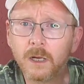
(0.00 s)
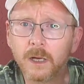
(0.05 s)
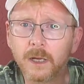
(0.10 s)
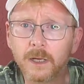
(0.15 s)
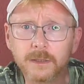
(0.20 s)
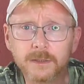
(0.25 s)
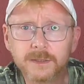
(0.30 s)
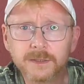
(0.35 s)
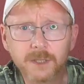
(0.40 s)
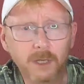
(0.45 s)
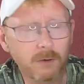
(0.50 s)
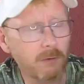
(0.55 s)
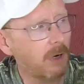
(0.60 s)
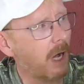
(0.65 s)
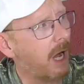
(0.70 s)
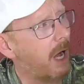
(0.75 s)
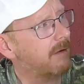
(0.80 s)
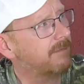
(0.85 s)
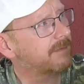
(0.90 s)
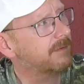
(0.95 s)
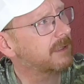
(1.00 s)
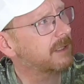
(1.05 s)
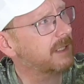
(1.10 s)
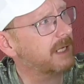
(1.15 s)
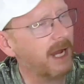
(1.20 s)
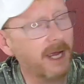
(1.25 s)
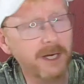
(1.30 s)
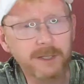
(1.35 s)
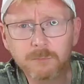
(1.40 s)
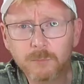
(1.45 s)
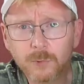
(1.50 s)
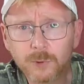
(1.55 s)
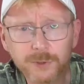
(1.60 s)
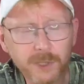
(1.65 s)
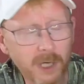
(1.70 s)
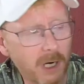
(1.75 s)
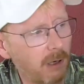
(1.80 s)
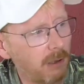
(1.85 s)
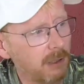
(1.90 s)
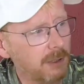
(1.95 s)
And so, after the end
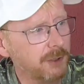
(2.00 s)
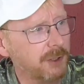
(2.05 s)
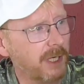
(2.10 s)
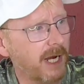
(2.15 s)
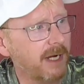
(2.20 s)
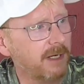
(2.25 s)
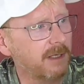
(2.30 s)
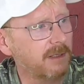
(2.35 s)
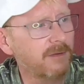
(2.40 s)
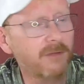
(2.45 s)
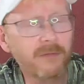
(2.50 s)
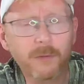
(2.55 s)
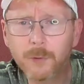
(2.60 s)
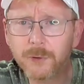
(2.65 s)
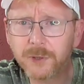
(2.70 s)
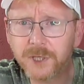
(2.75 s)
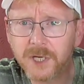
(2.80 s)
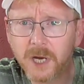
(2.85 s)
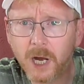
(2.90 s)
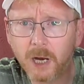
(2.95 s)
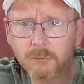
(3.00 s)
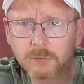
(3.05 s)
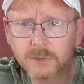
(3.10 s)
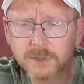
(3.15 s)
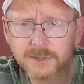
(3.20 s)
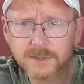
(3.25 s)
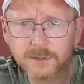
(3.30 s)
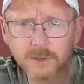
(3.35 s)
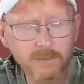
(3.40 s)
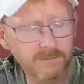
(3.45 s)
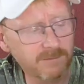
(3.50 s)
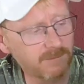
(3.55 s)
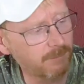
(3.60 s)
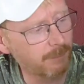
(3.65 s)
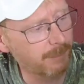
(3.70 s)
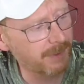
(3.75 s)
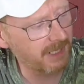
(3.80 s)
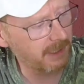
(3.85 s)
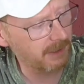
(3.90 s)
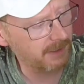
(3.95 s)
montage and 13 hours
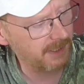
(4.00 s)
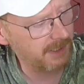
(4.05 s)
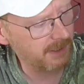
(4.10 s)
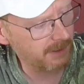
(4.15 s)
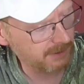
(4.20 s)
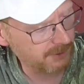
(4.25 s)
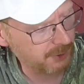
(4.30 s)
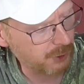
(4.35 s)
of building,